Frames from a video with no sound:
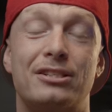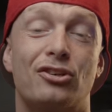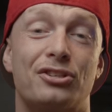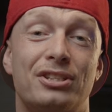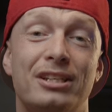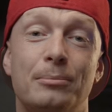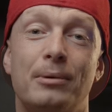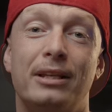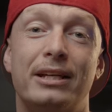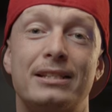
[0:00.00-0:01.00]
as on a
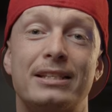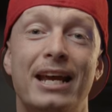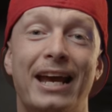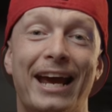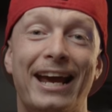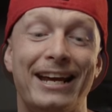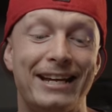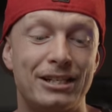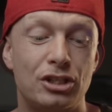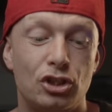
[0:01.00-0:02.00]
cinema lens,
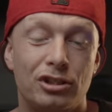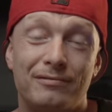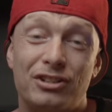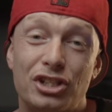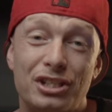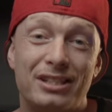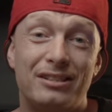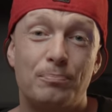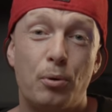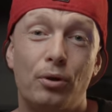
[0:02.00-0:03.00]
and just
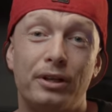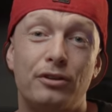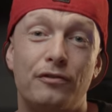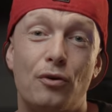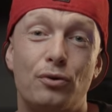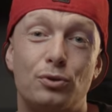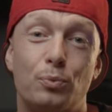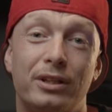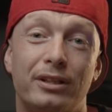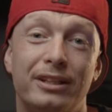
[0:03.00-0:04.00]
pulling the focus
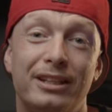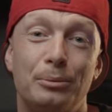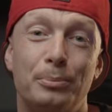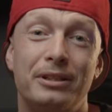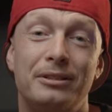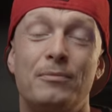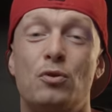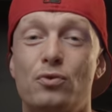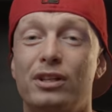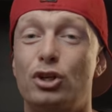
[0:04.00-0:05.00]
wheel a little bit
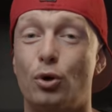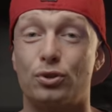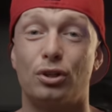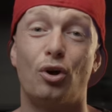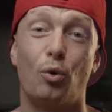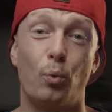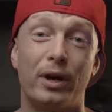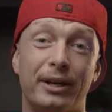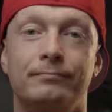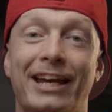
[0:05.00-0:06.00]
really goes a long
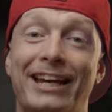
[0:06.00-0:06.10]
way.